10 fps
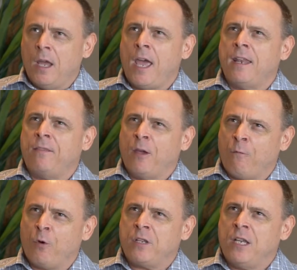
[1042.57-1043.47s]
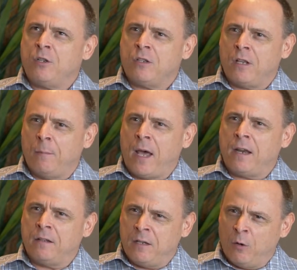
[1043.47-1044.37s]
and it therefore teaches them how
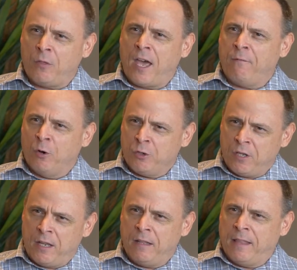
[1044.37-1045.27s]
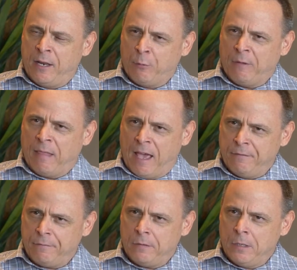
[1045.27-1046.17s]
to deal with adversity later in life.